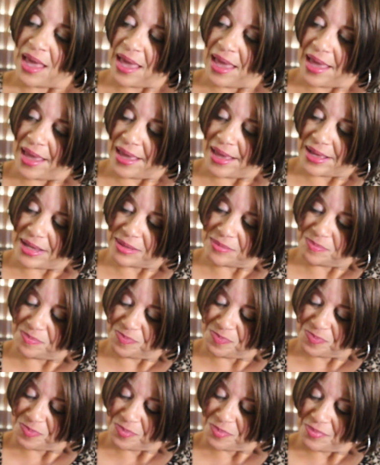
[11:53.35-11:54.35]

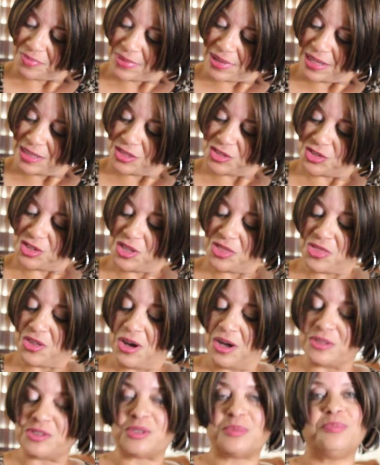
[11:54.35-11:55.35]
And she
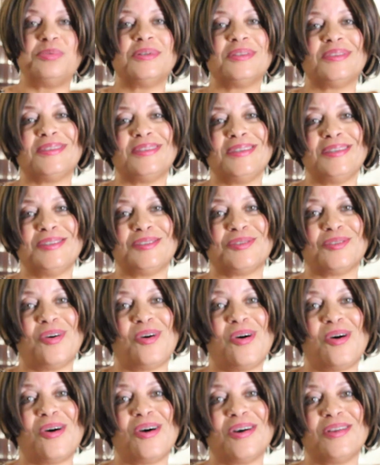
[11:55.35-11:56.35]
thought to put these
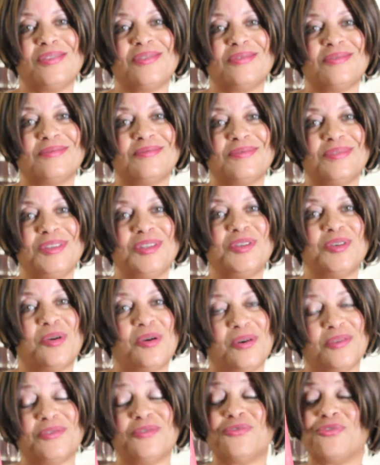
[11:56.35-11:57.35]
on, you know,
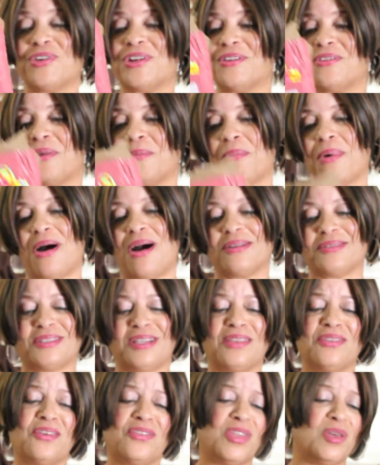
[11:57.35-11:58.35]
on the front of the box.
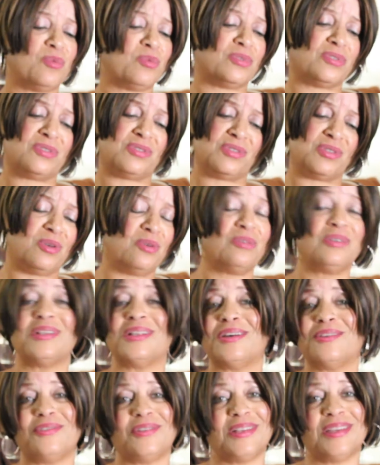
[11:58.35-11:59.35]
And I thought that was so
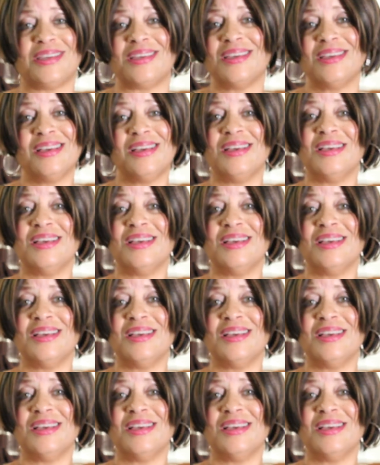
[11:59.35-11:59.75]
lovely.